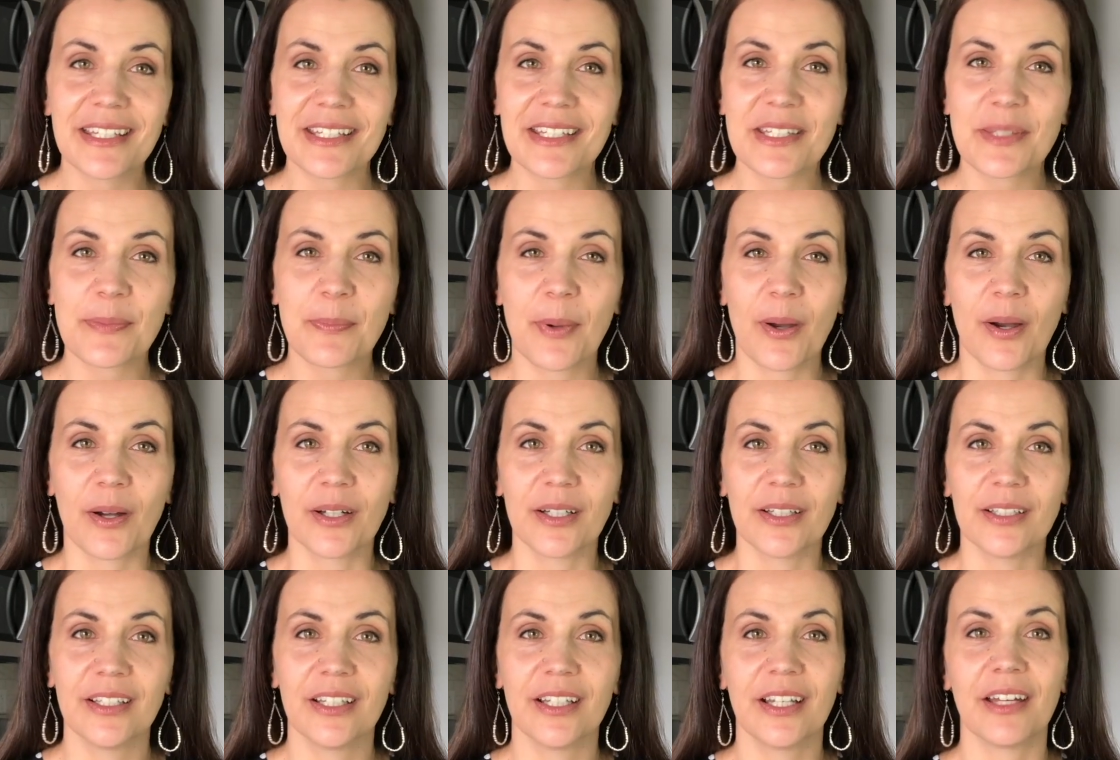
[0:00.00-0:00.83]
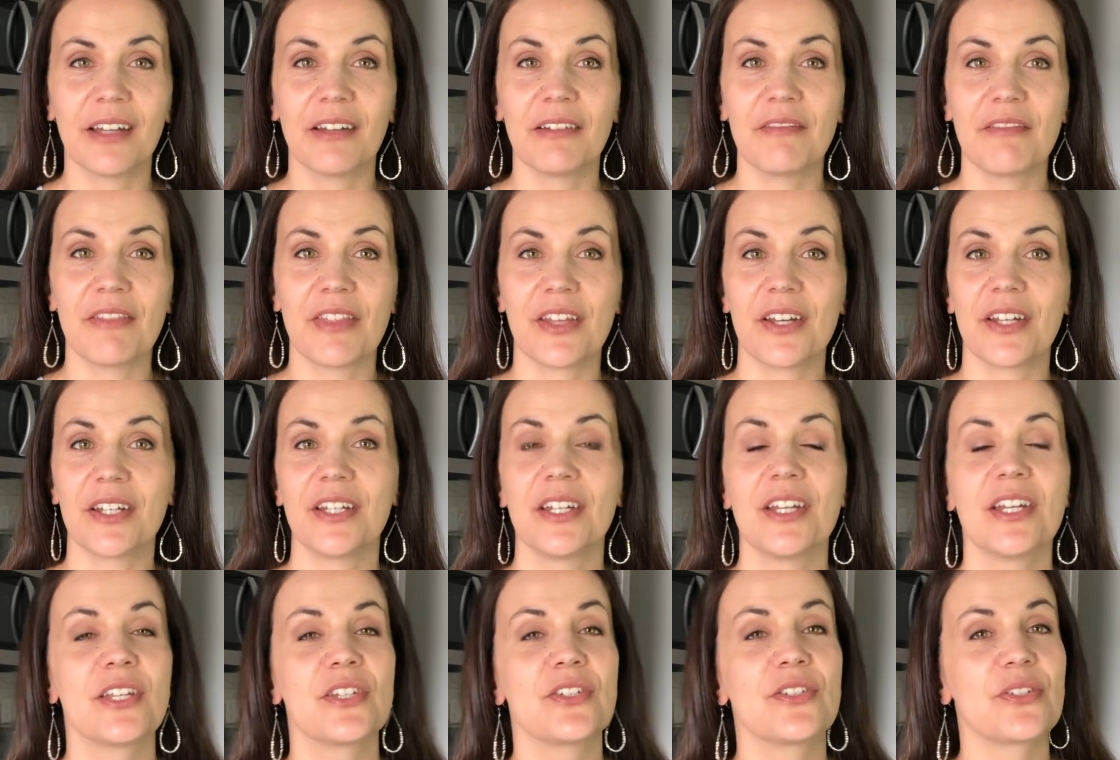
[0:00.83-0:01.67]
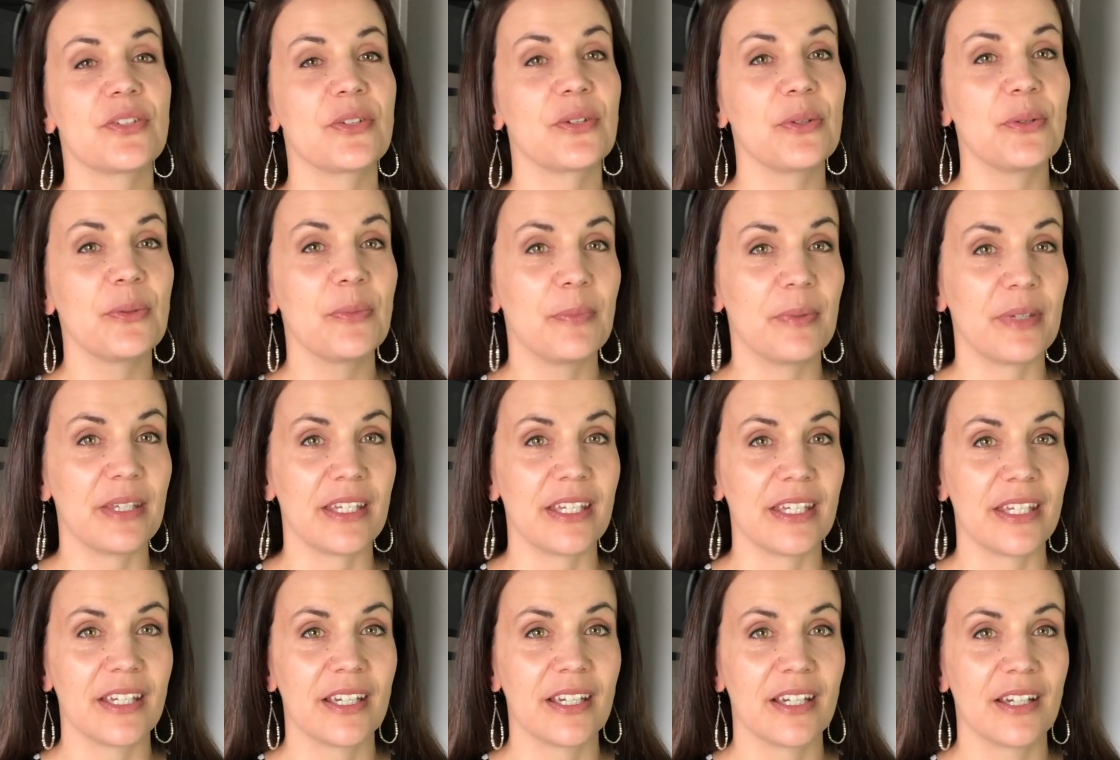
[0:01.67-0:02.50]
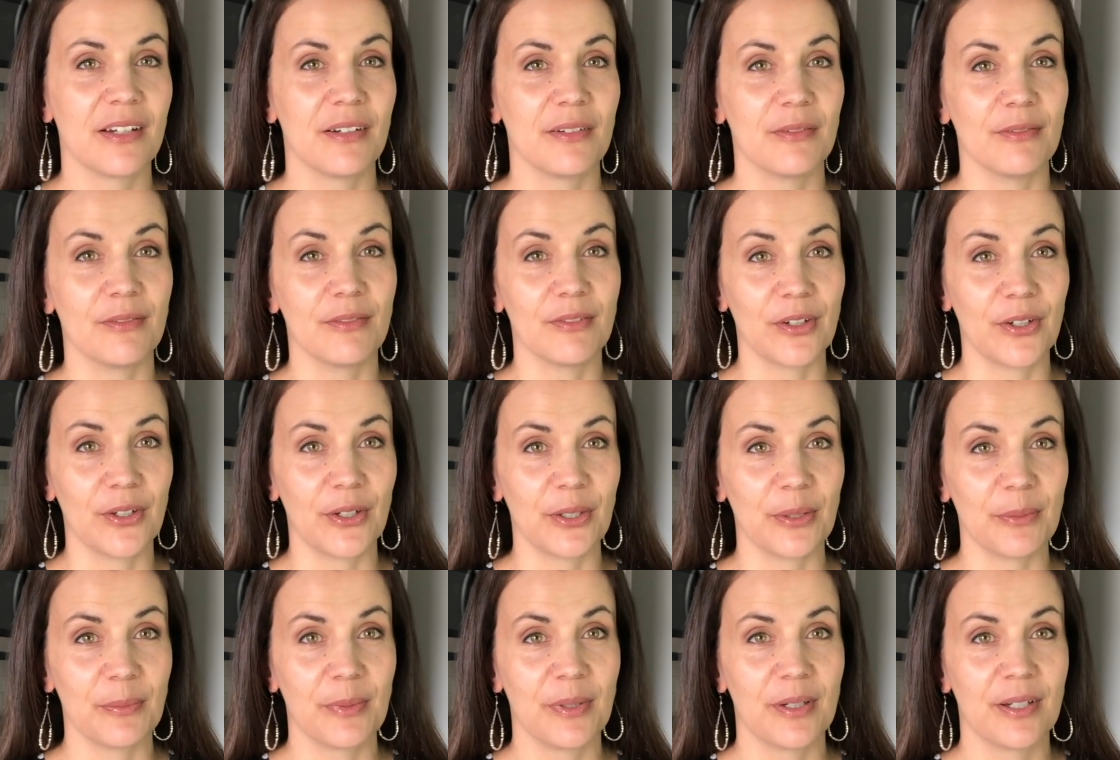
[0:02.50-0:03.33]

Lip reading: is part of the to be verb.